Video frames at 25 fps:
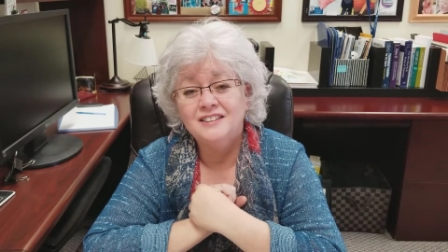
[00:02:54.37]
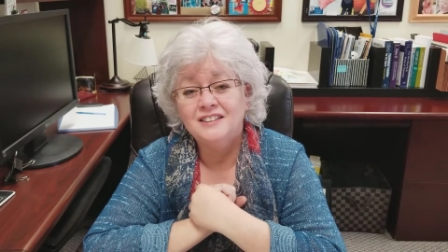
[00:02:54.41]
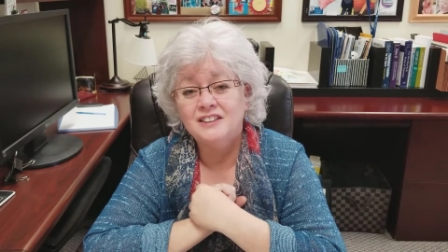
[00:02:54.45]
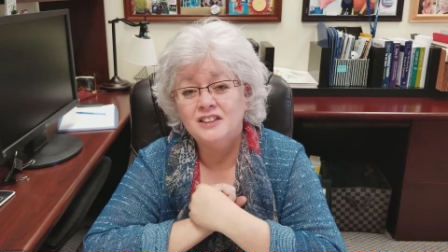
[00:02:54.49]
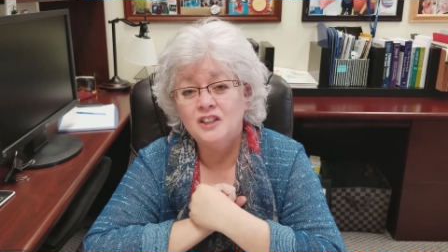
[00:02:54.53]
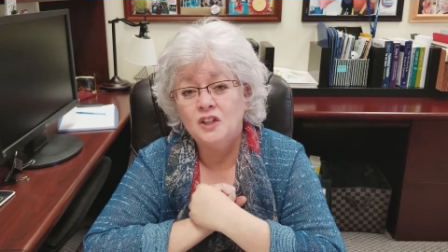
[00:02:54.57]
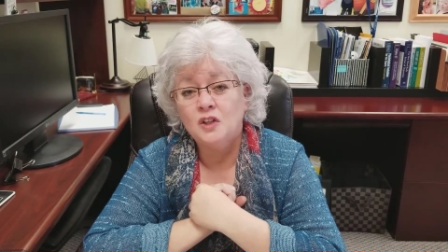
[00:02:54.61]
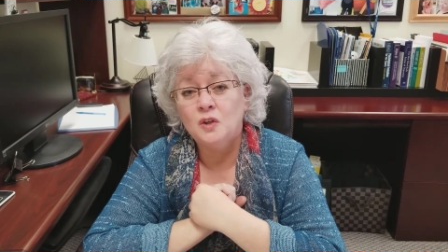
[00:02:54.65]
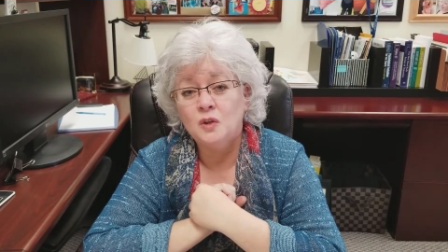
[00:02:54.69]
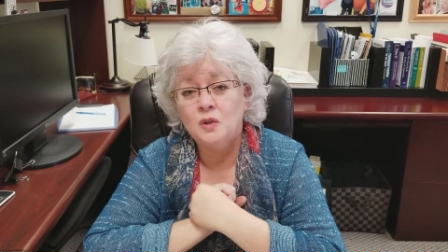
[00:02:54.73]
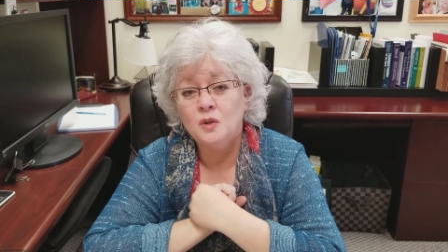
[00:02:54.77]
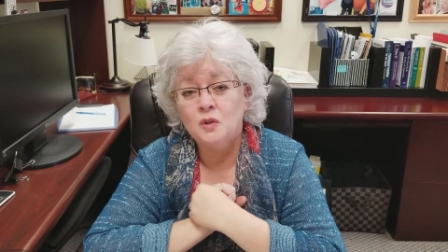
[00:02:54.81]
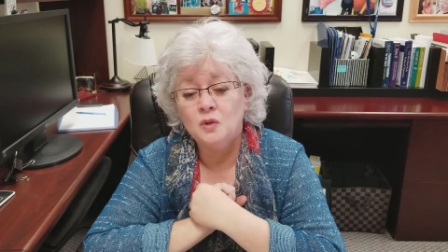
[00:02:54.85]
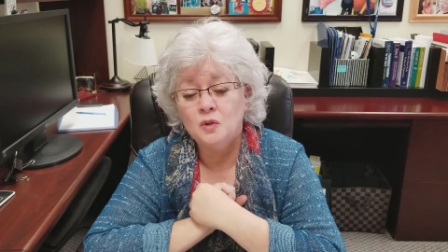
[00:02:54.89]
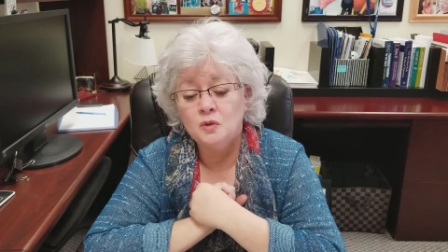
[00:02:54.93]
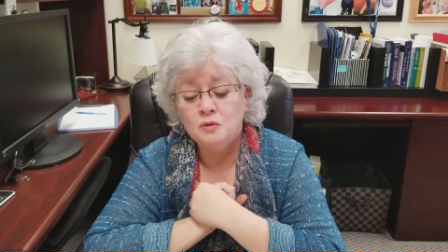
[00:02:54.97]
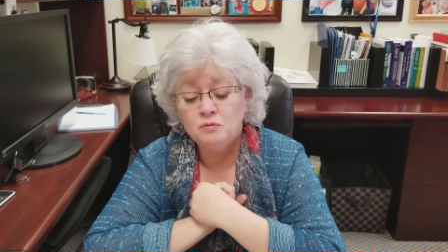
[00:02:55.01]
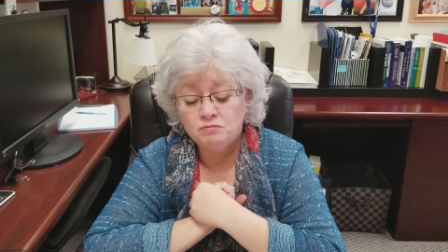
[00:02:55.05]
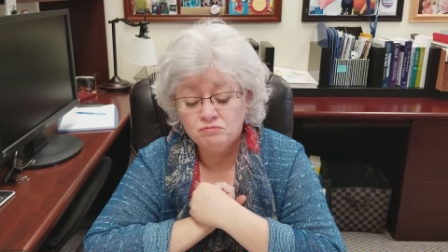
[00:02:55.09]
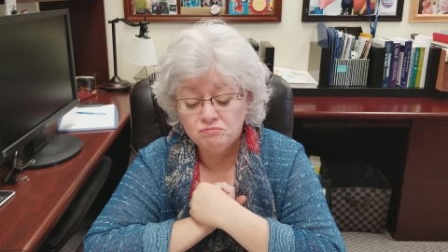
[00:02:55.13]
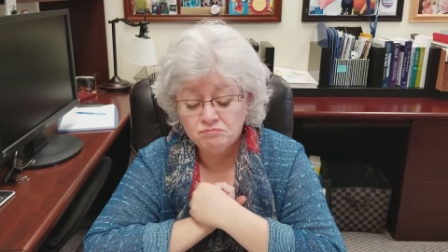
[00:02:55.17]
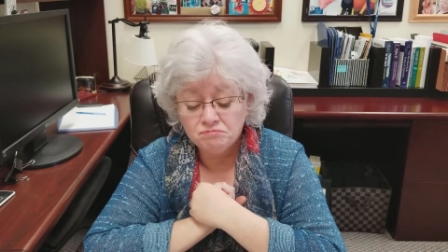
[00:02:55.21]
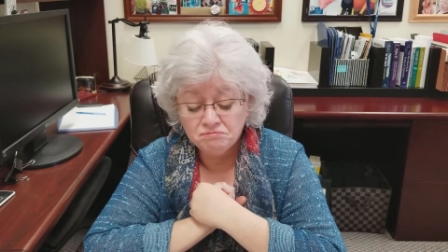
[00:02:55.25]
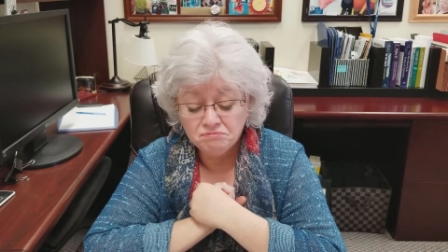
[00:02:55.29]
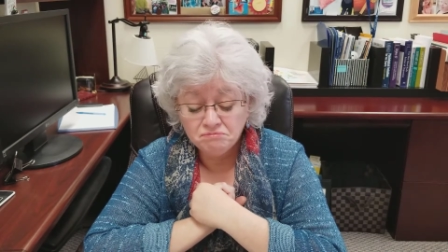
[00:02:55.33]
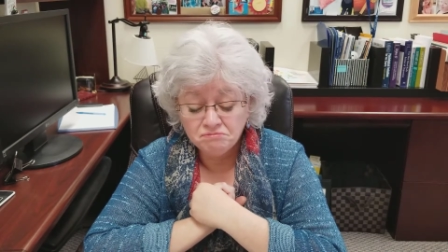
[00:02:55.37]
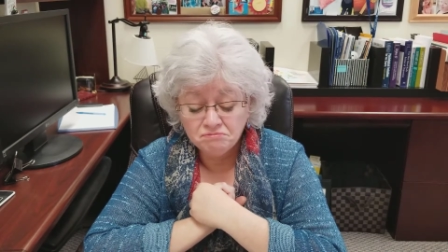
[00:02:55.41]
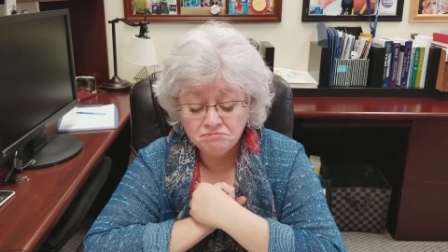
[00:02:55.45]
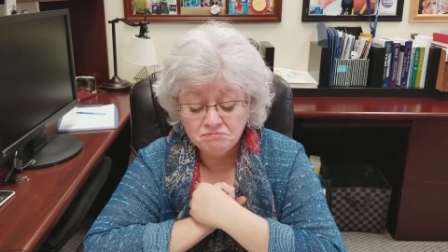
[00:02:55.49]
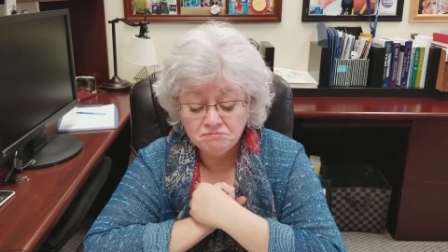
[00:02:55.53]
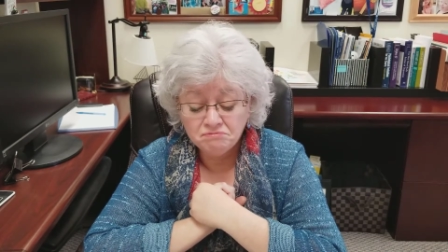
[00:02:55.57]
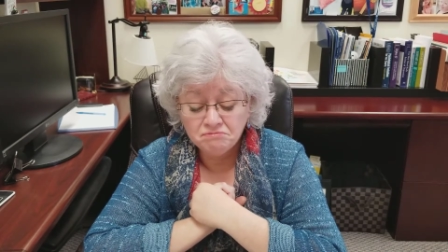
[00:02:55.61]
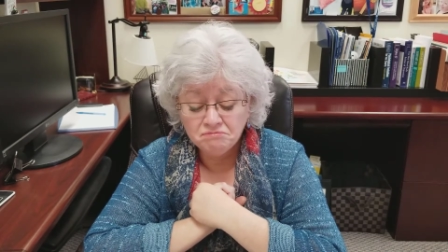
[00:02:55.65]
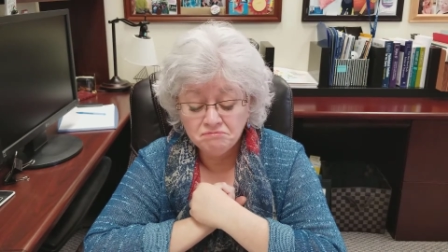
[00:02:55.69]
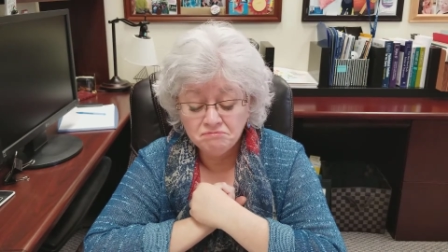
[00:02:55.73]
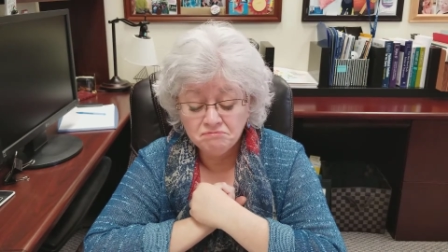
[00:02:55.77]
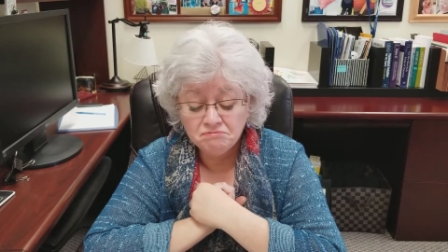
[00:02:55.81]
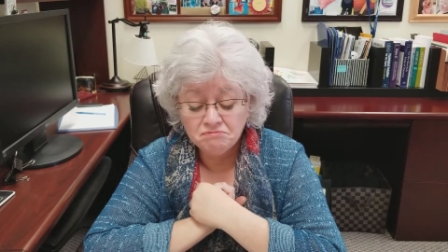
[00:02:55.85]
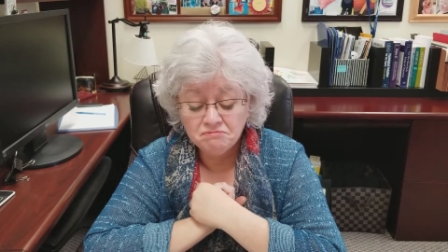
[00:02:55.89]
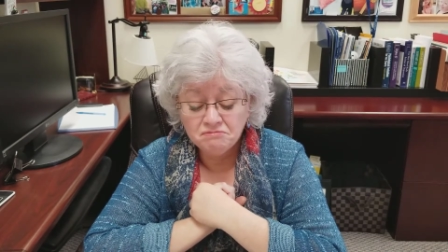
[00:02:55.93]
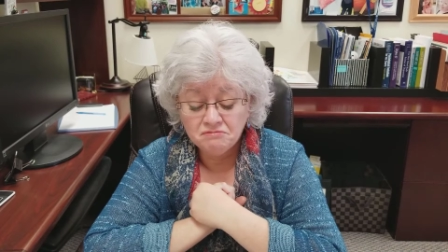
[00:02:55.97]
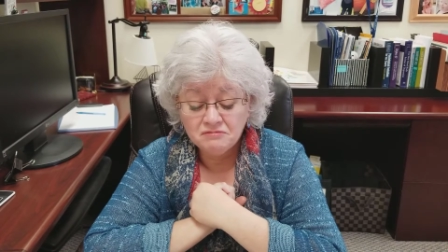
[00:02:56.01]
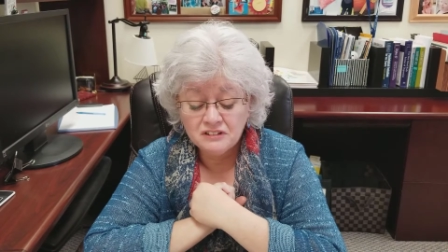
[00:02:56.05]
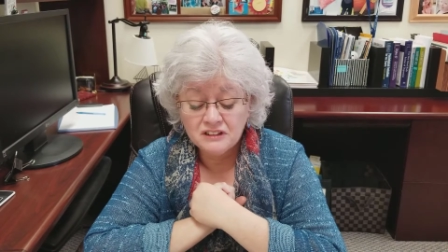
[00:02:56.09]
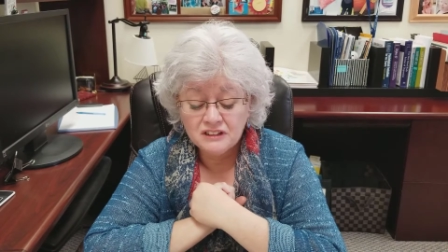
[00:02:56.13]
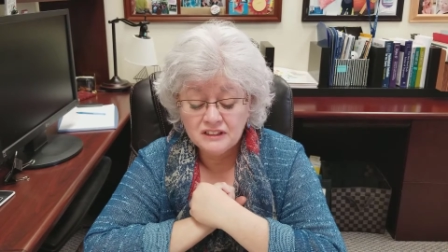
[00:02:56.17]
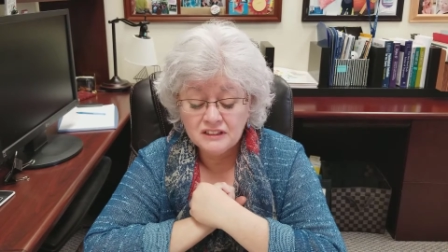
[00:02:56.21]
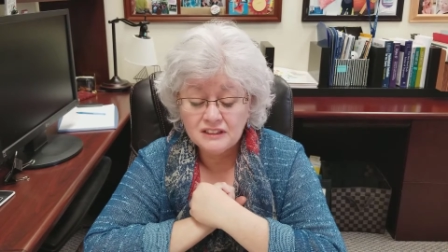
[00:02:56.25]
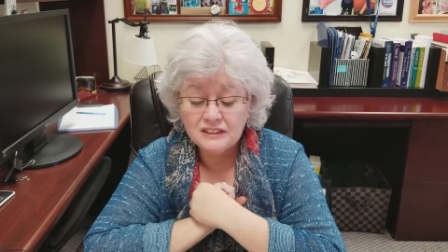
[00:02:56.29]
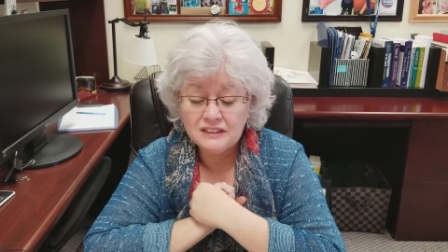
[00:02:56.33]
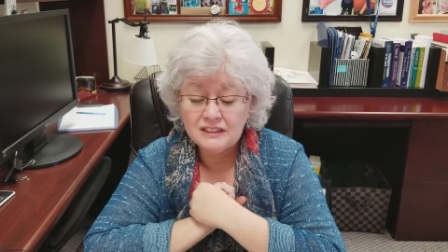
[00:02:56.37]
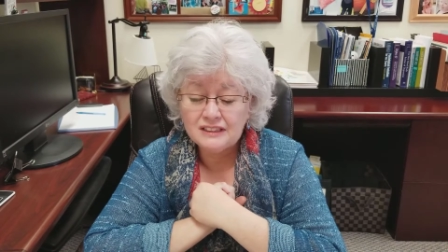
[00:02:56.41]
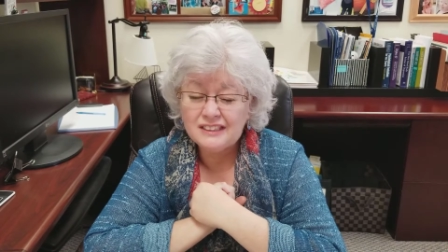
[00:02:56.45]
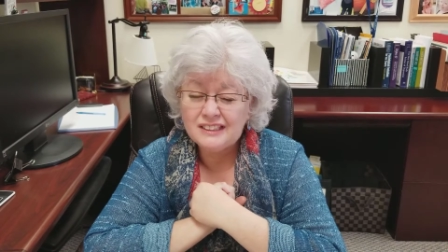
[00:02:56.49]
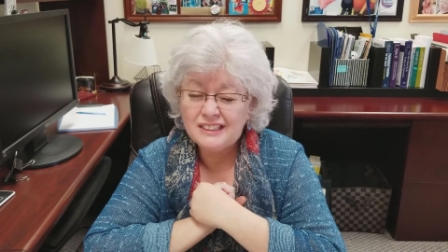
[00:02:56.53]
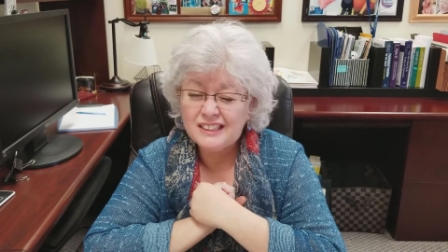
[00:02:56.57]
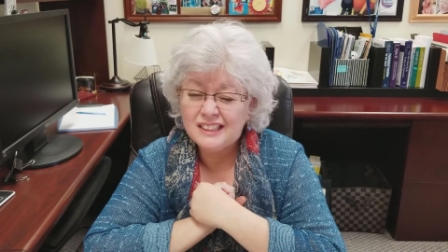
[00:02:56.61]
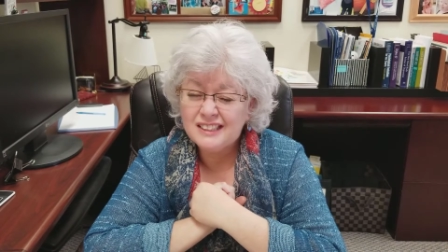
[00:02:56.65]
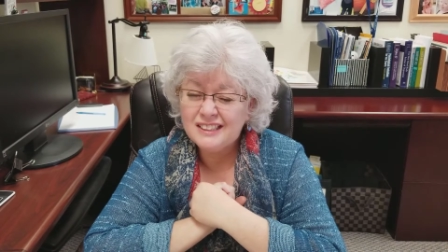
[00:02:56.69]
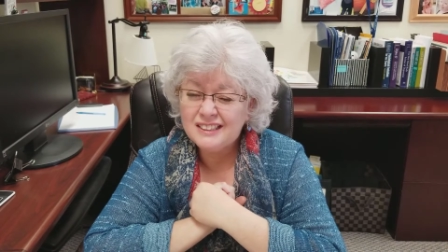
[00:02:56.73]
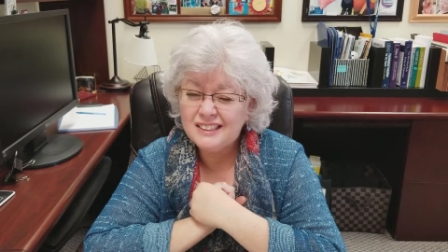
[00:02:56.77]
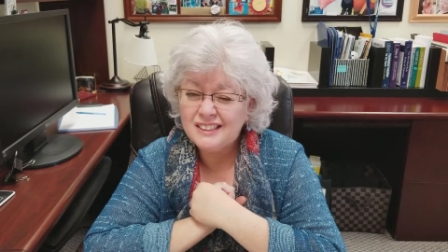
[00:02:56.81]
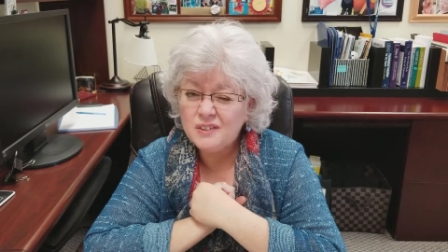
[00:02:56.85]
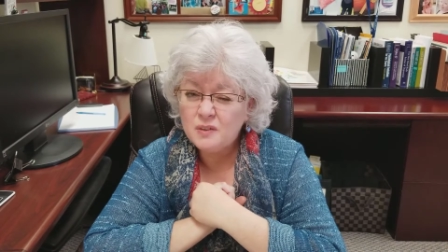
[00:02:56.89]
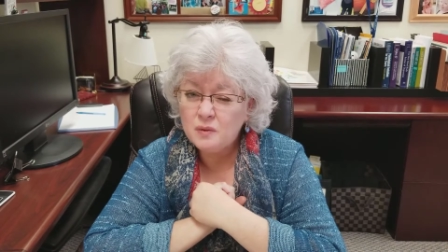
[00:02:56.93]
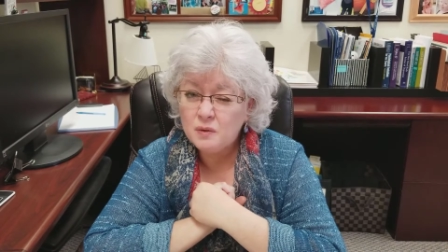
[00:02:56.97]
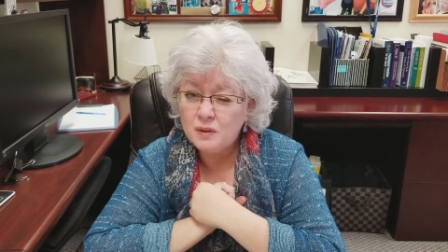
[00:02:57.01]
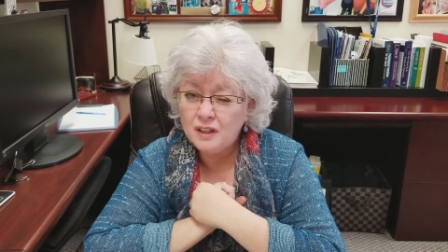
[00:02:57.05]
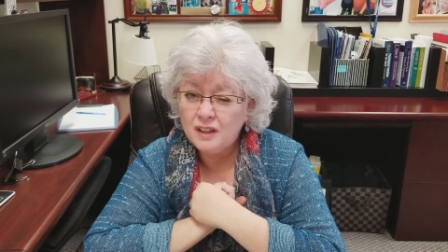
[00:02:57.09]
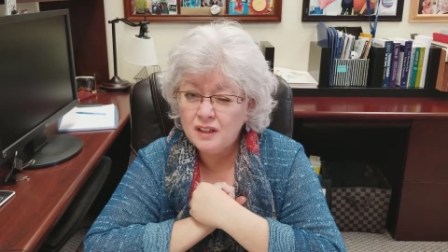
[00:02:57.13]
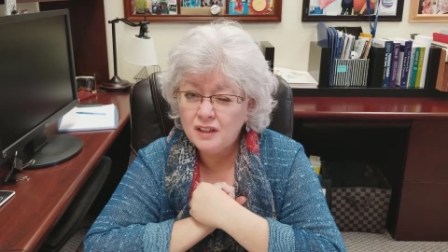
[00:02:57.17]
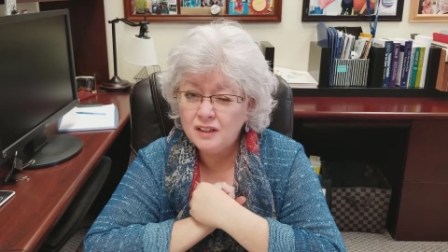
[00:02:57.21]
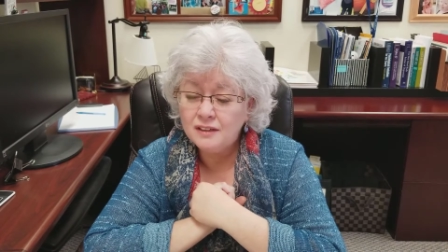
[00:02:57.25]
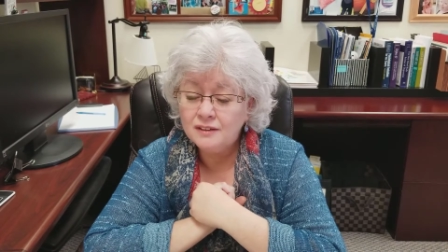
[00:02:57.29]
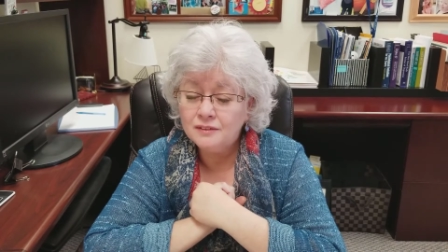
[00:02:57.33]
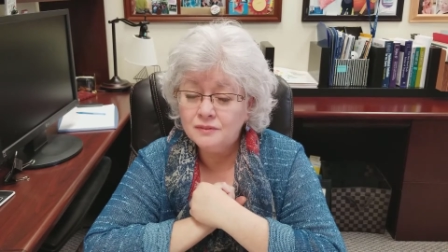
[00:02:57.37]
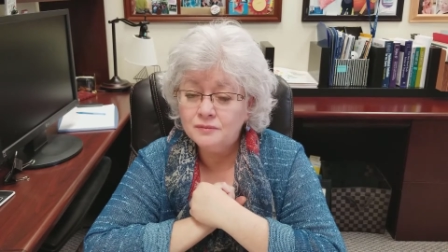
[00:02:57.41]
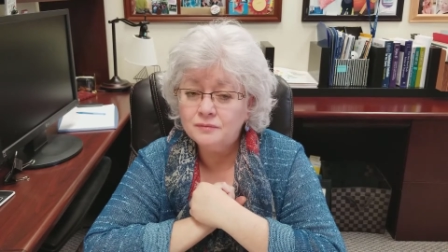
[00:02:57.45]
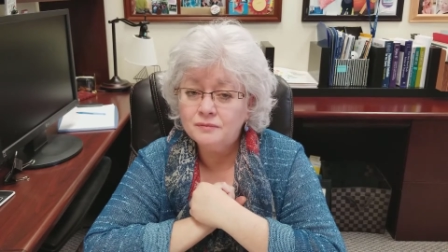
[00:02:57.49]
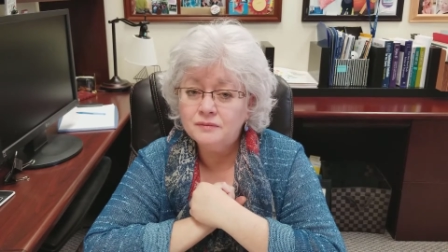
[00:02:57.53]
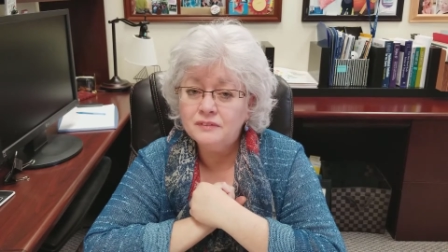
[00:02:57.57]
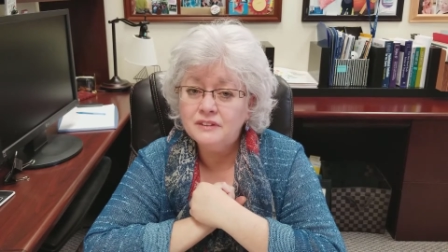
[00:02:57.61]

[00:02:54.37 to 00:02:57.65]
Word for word: So, mm, does it work?